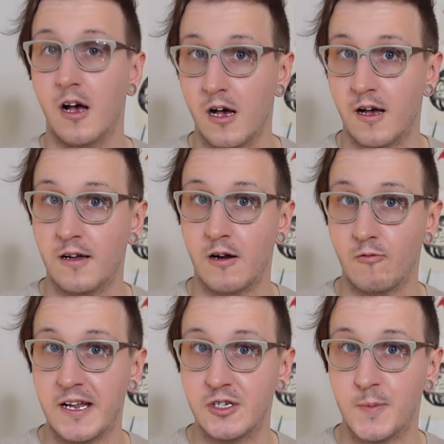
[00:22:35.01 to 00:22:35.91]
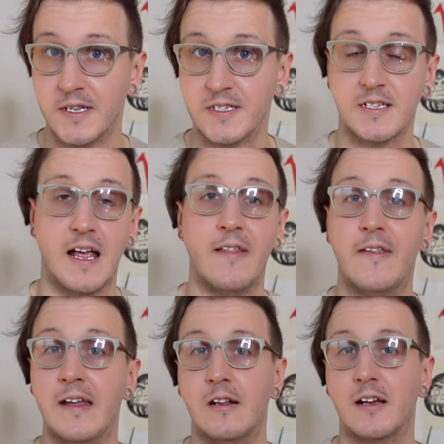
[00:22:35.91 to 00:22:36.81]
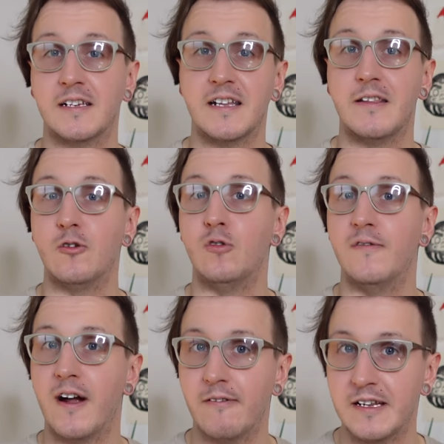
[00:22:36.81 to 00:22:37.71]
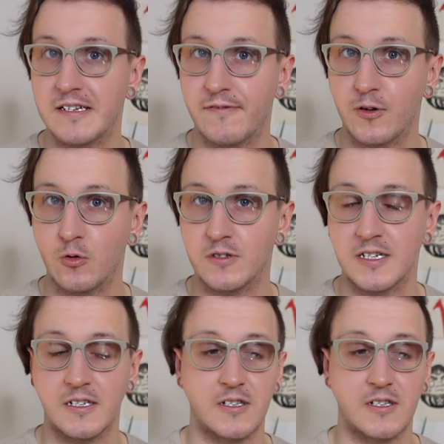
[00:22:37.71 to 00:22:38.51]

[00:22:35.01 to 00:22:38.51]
uh, arrangements, and they, like I said, they all vary in difficulty.